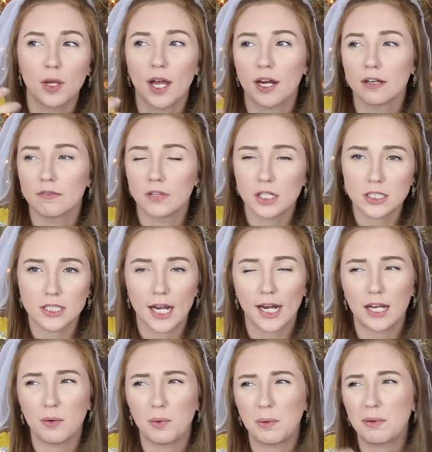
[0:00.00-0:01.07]
we kind of looked
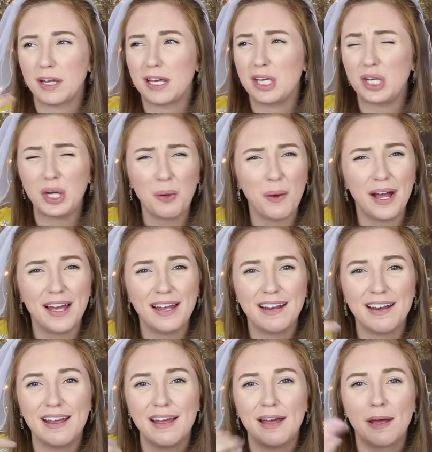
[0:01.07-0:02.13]
at it and we were like, you know what?